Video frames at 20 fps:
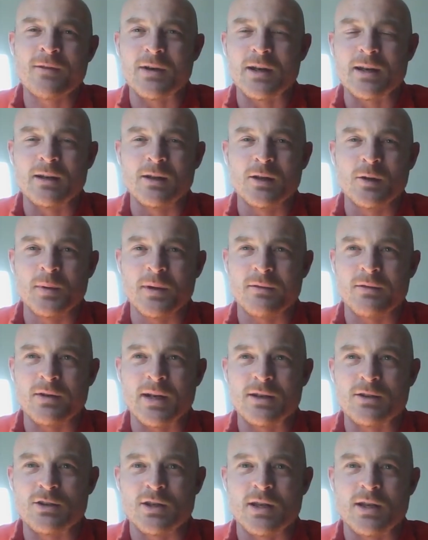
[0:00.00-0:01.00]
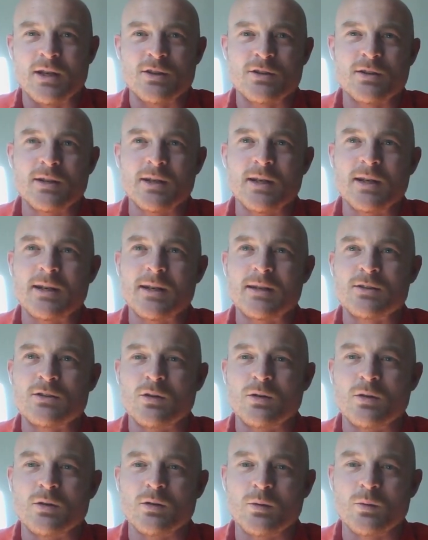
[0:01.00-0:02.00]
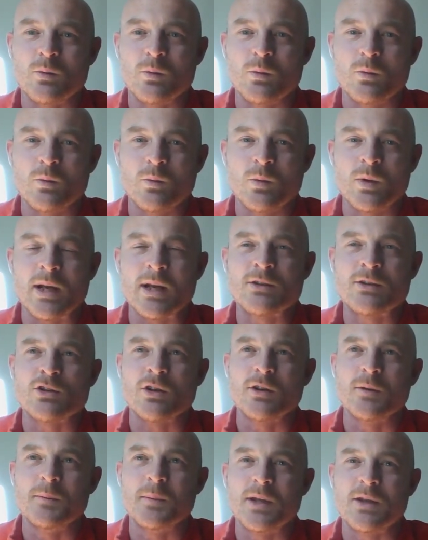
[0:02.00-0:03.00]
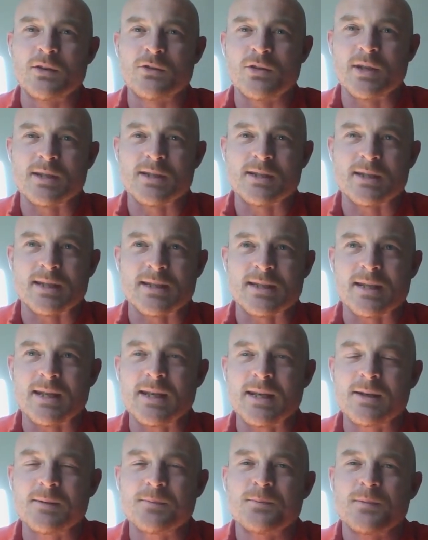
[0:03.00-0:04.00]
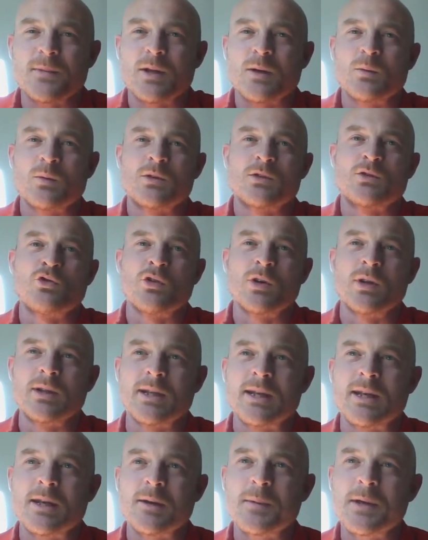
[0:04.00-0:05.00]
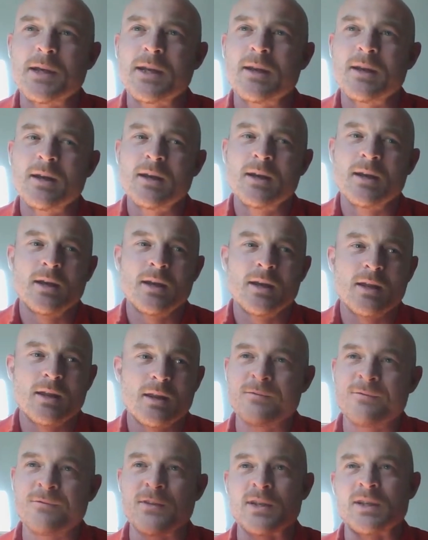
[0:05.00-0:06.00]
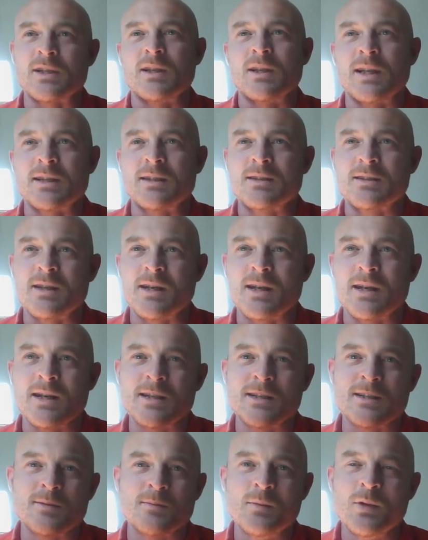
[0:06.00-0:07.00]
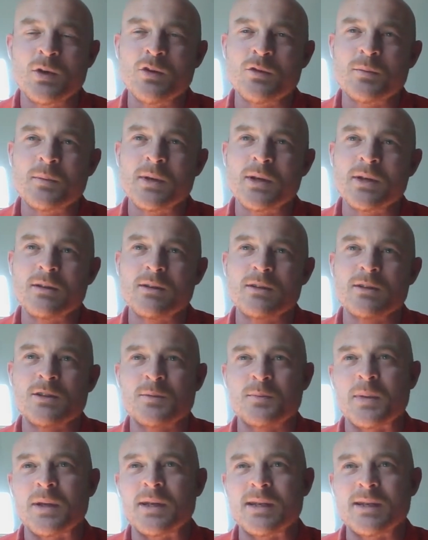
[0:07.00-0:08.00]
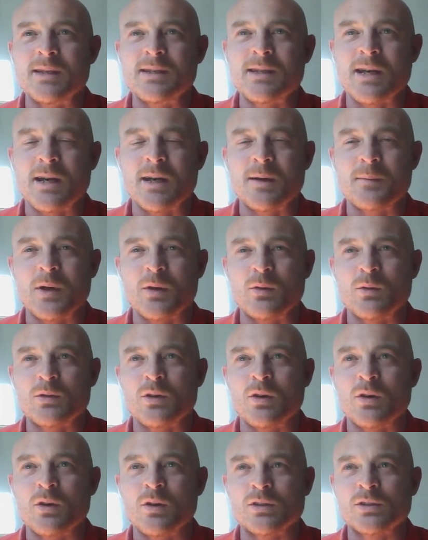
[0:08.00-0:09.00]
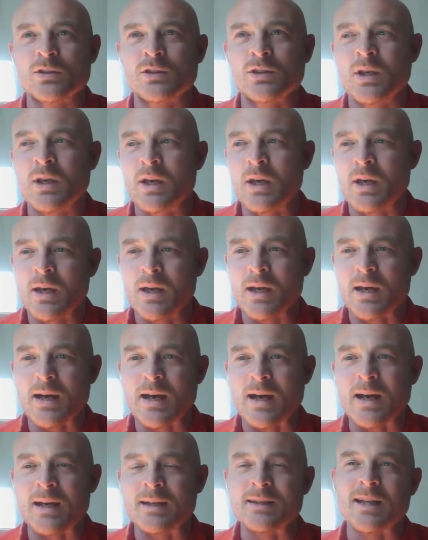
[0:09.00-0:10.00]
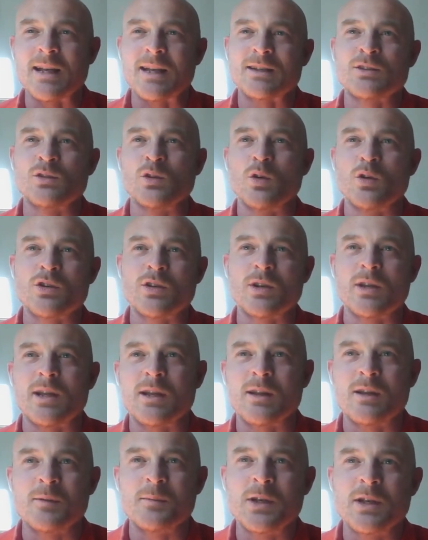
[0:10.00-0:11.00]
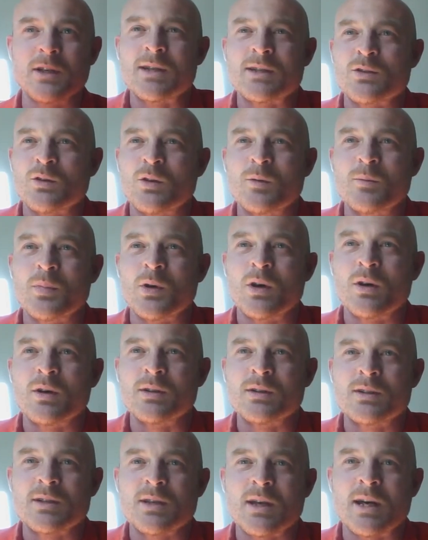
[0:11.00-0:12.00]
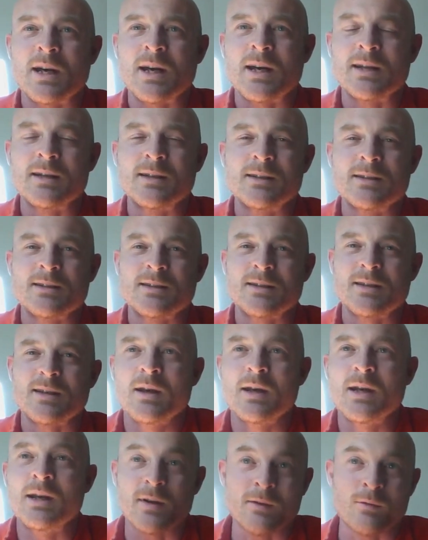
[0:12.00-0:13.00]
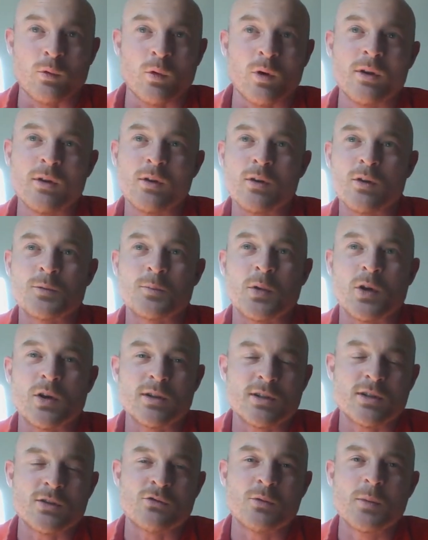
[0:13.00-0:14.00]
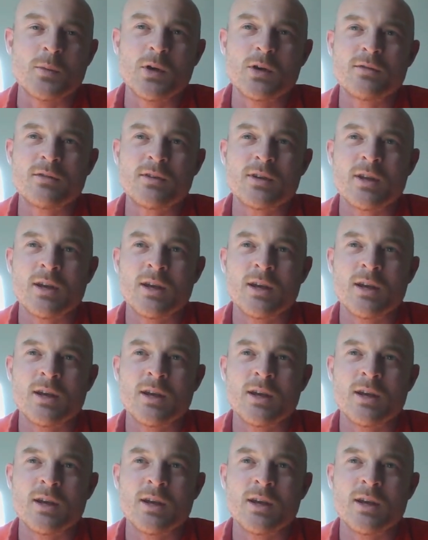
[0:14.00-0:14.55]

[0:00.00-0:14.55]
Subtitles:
had a little bit of an education in it. So when I joined the military at 16, it was drilled into me. Physical exercise, movement, spending time outdoors. And that social element is so important. And if one of those points is removed,